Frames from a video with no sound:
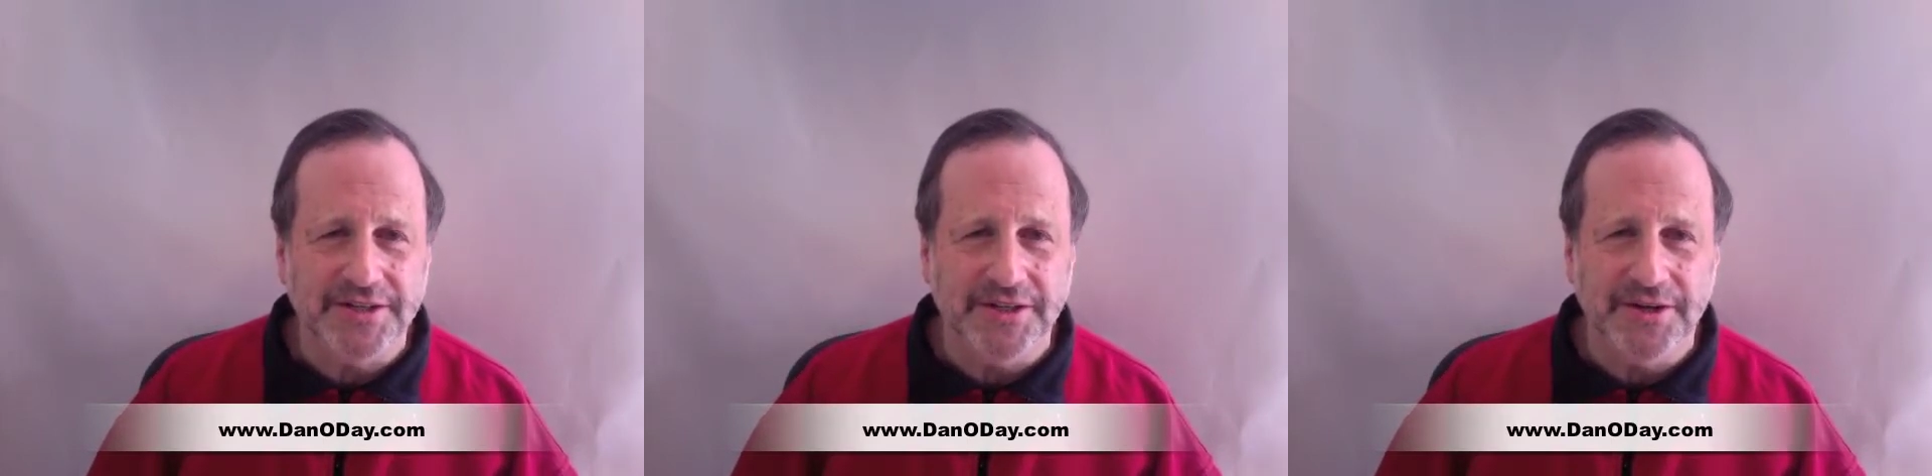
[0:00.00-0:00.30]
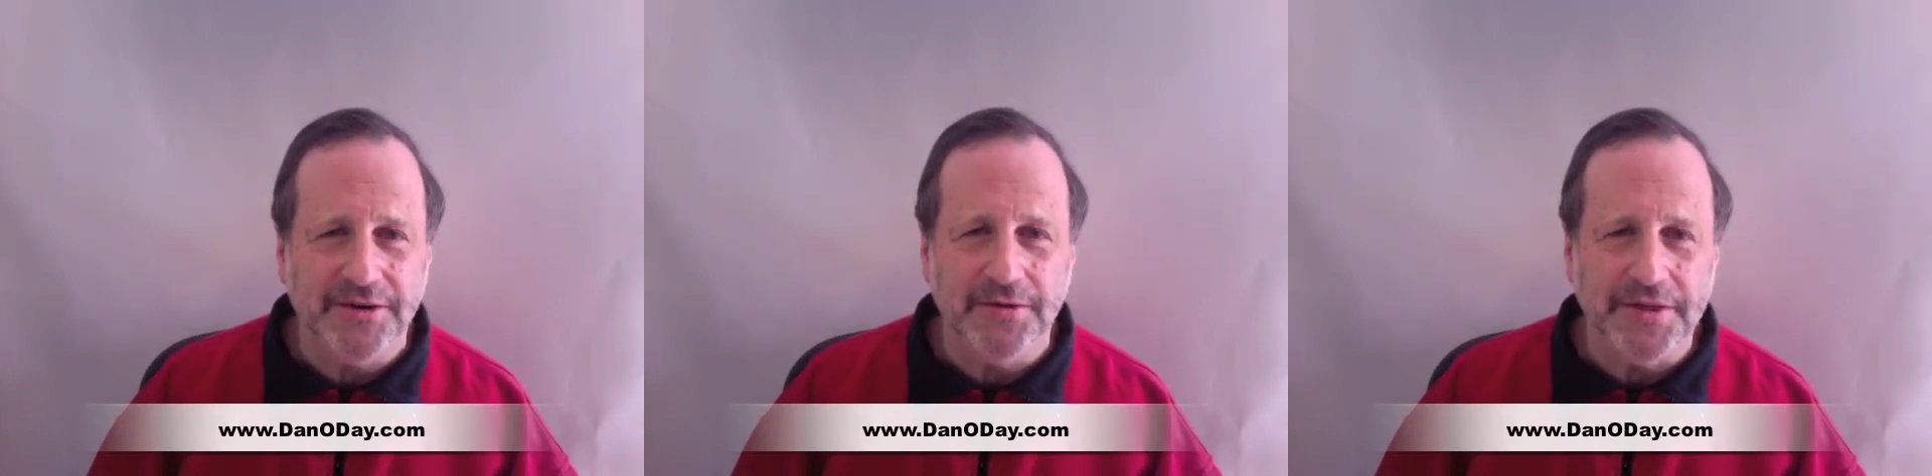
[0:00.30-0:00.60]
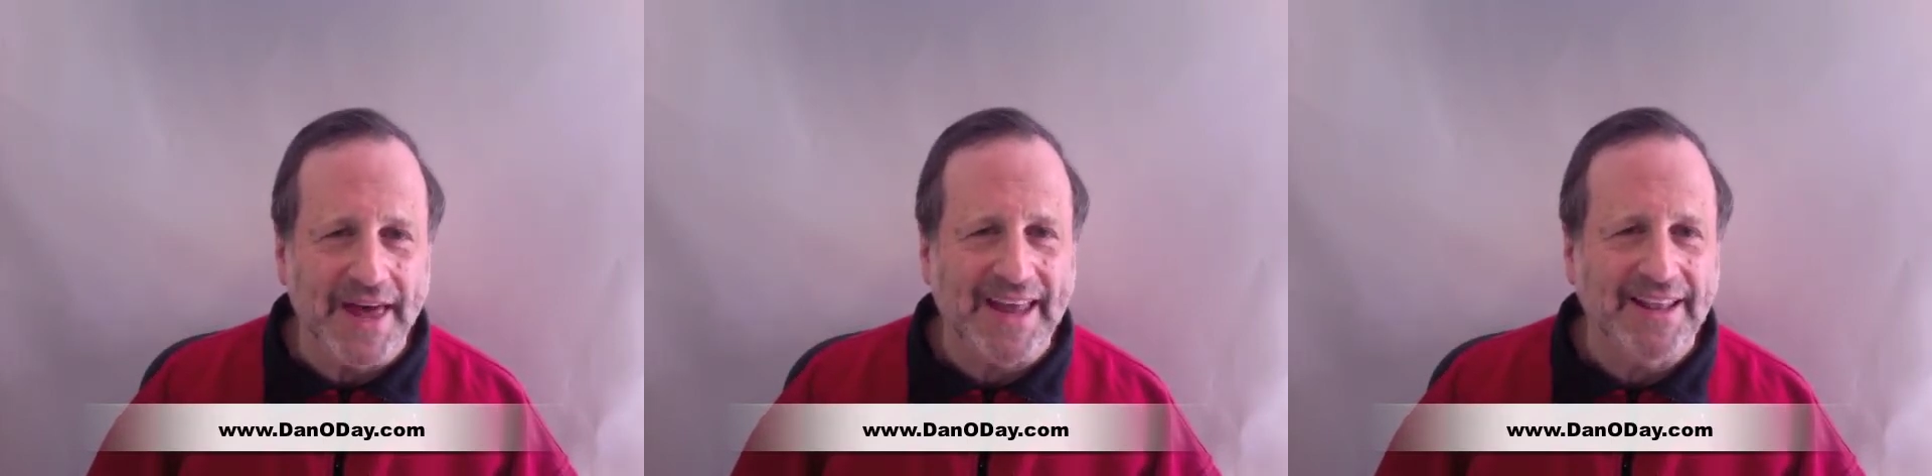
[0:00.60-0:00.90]
to know
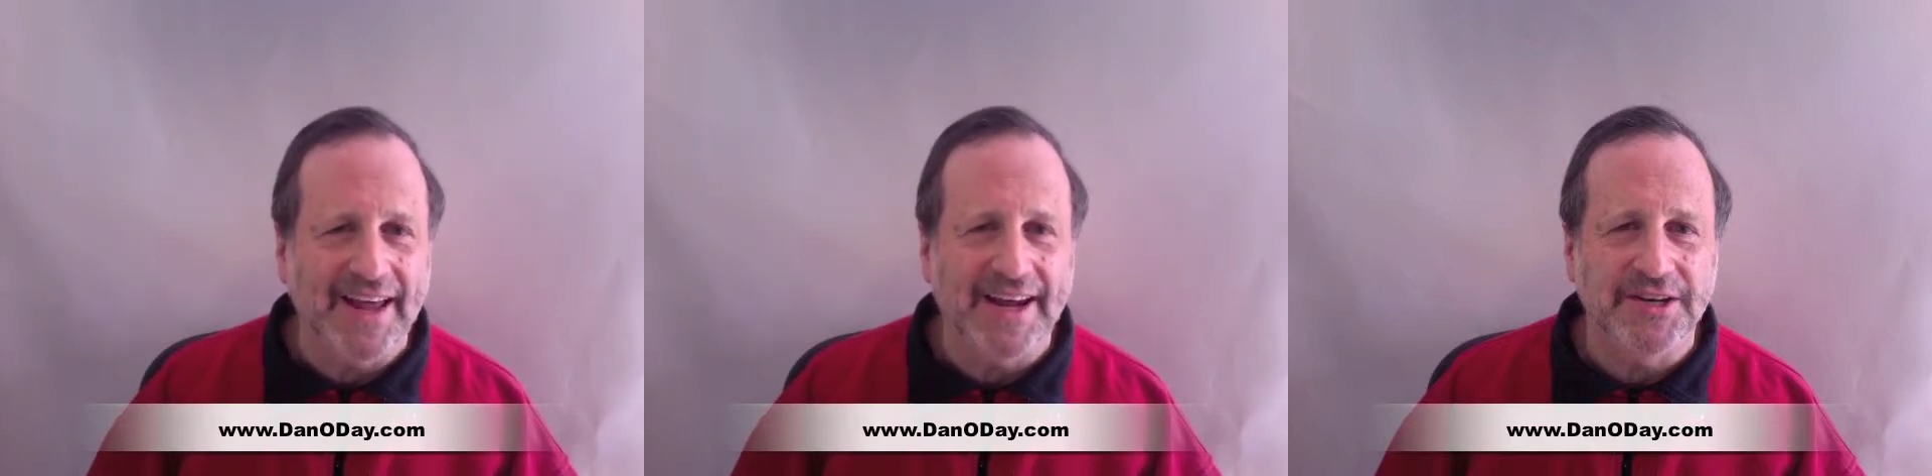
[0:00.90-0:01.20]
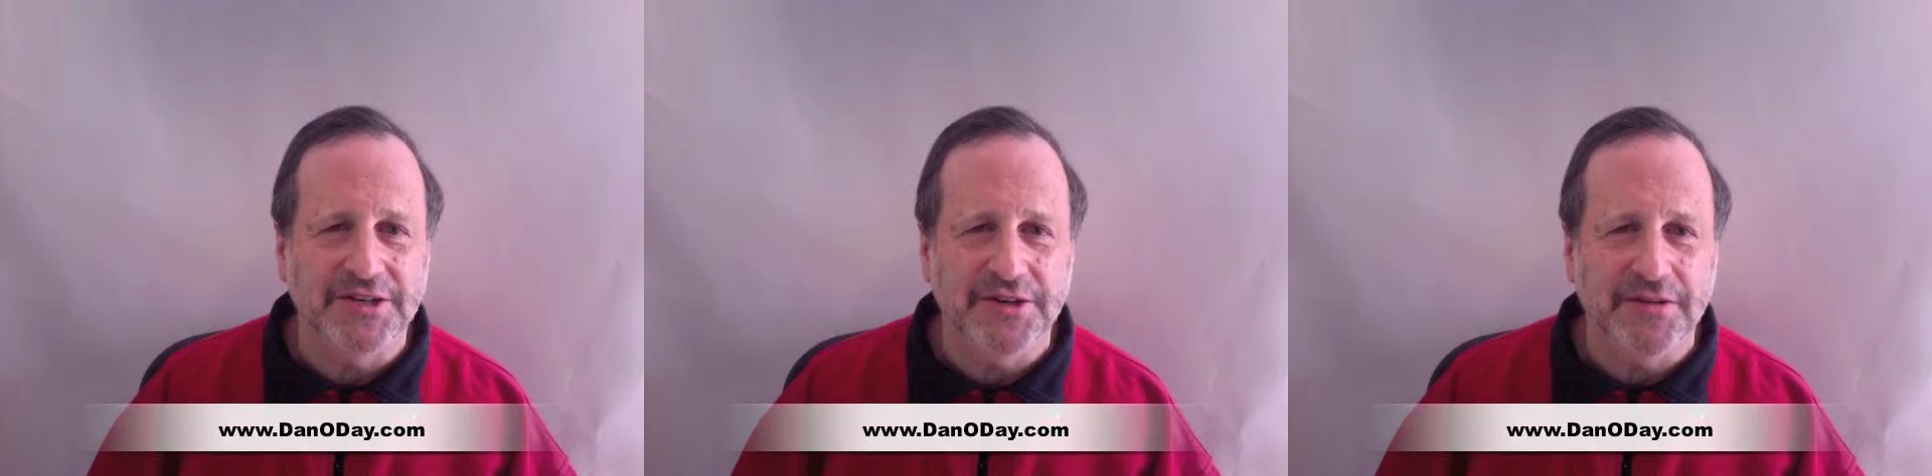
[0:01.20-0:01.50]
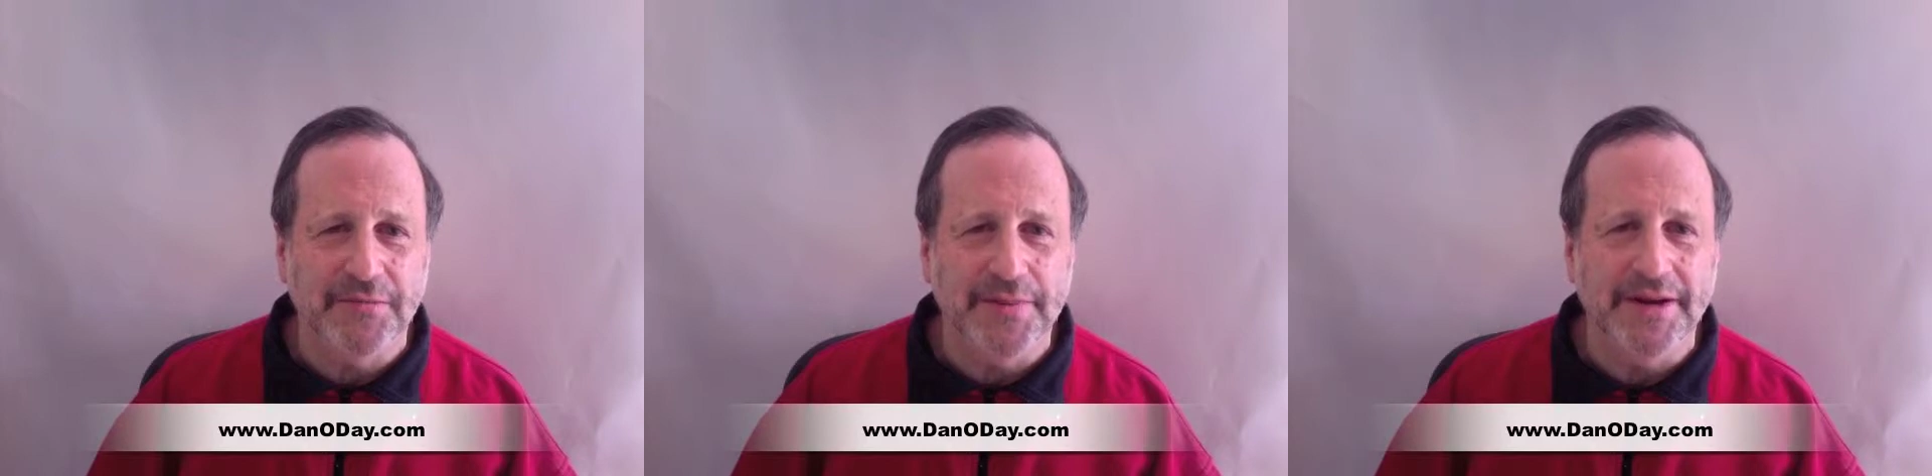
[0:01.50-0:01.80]
that line should
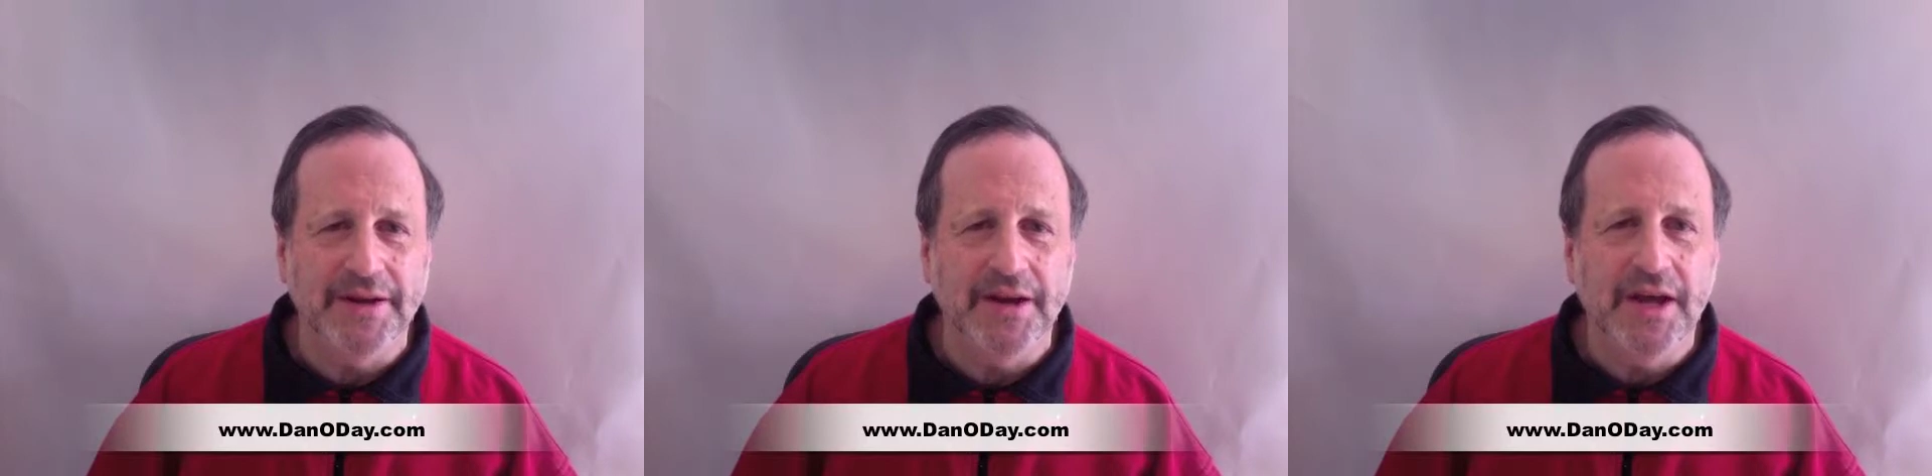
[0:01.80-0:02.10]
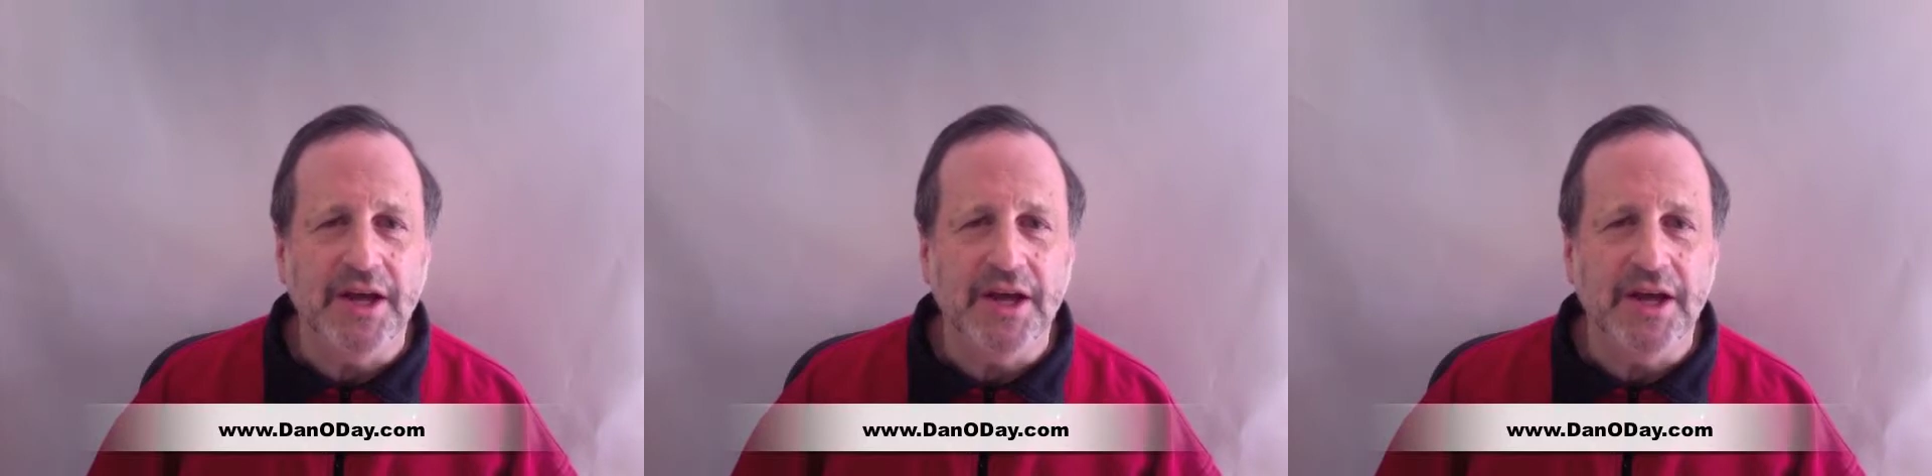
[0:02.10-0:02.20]
have been,